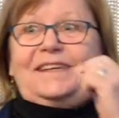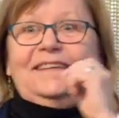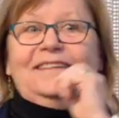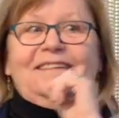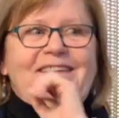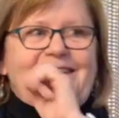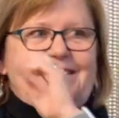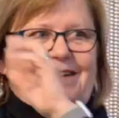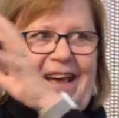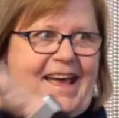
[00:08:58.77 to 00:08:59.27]

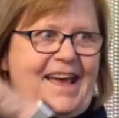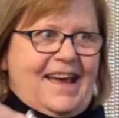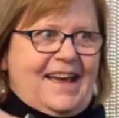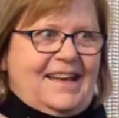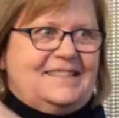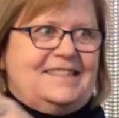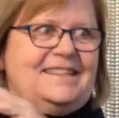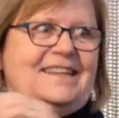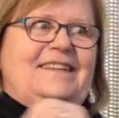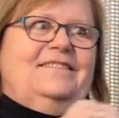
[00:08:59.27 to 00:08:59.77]

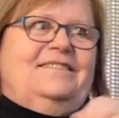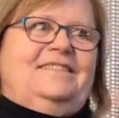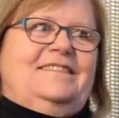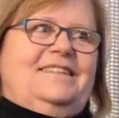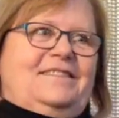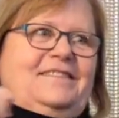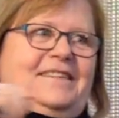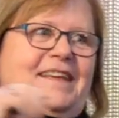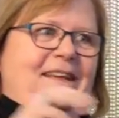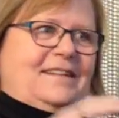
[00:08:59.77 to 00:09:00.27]
ads
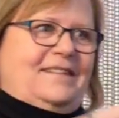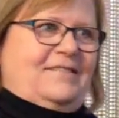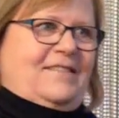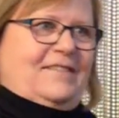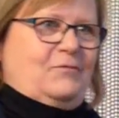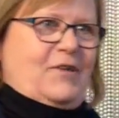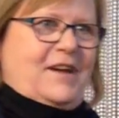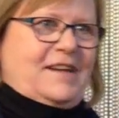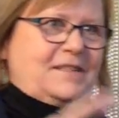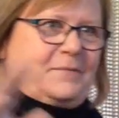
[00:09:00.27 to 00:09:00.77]
and get
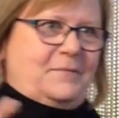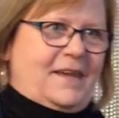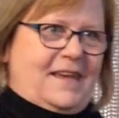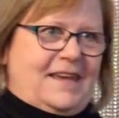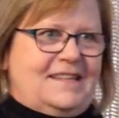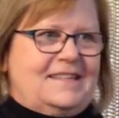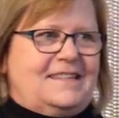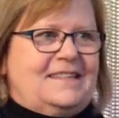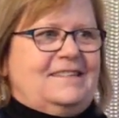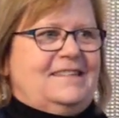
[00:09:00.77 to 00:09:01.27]

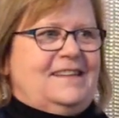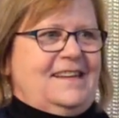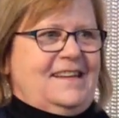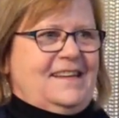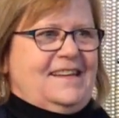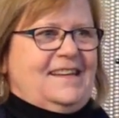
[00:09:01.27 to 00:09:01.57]
resumes, and